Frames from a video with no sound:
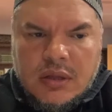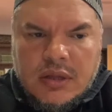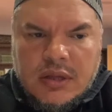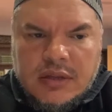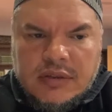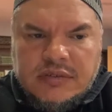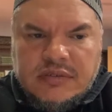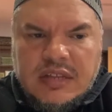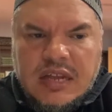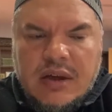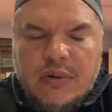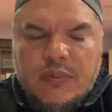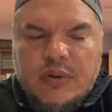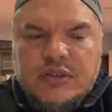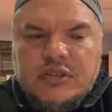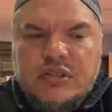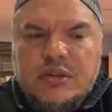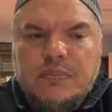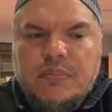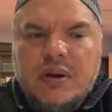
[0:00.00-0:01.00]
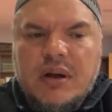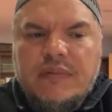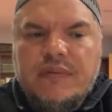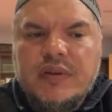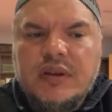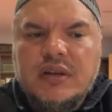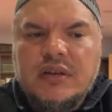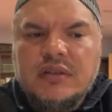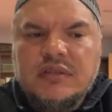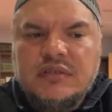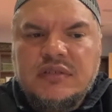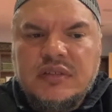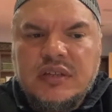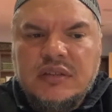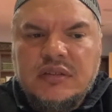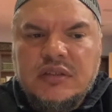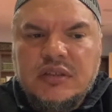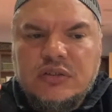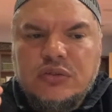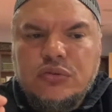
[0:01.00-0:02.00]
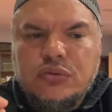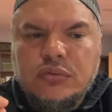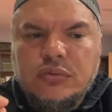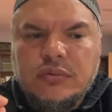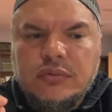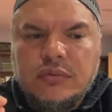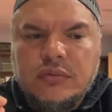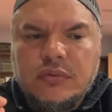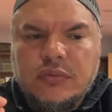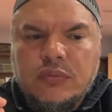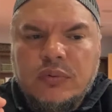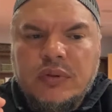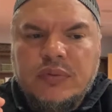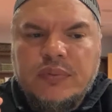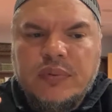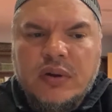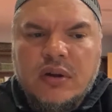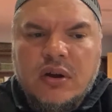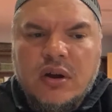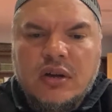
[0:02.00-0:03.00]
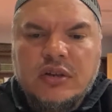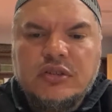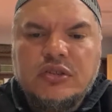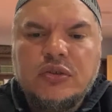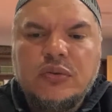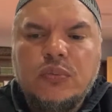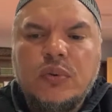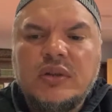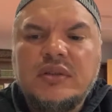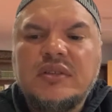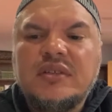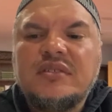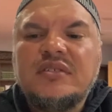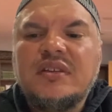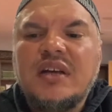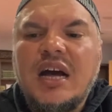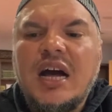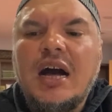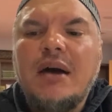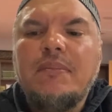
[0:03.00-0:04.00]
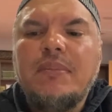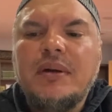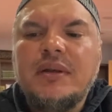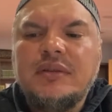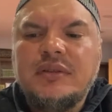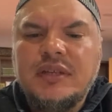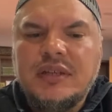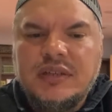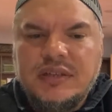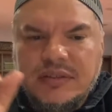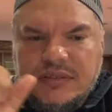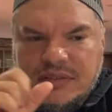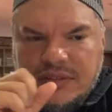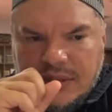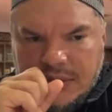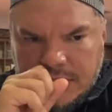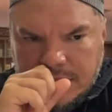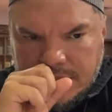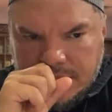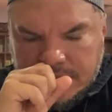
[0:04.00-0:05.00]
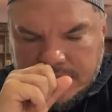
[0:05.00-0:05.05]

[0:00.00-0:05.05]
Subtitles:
is that which the Prophet consented to with regard to what the Sahaba did and said.